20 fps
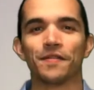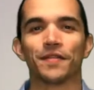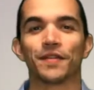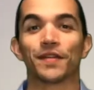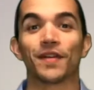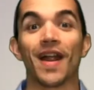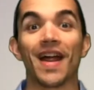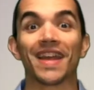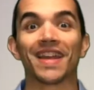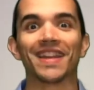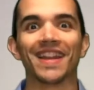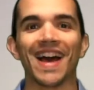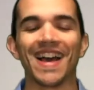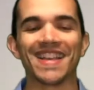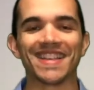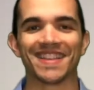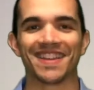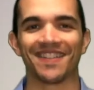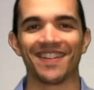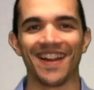
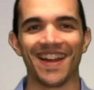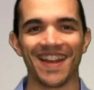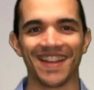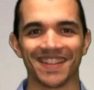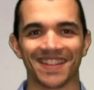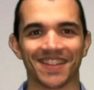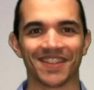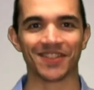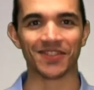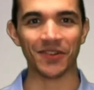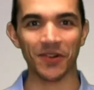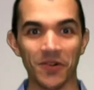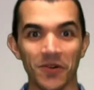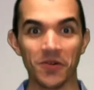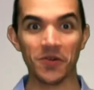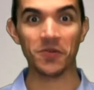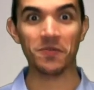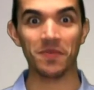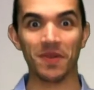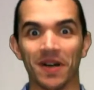Triglycerides,
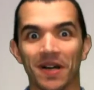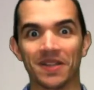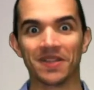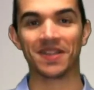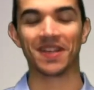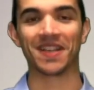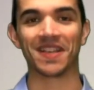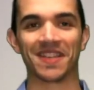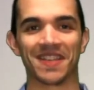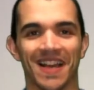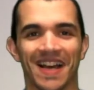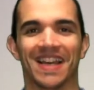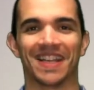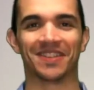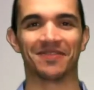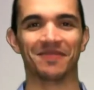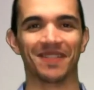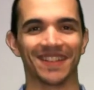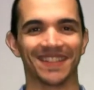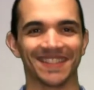so much
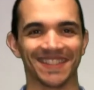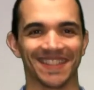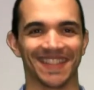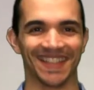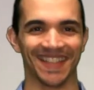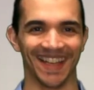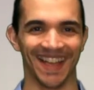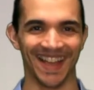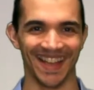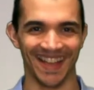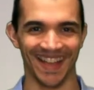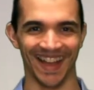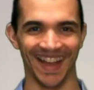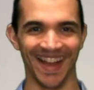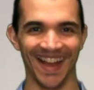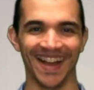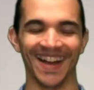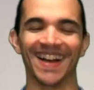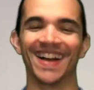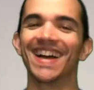excitement.
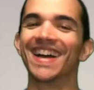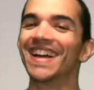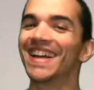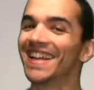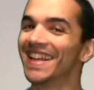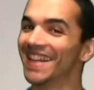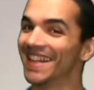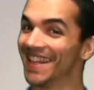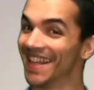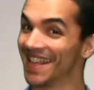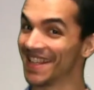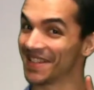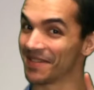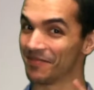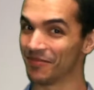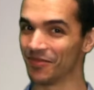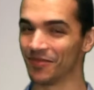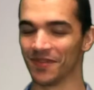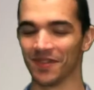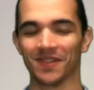Let's
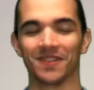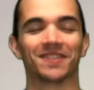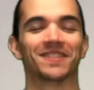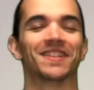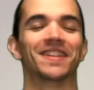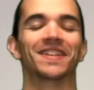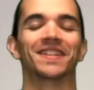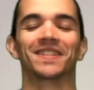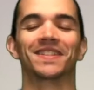move on.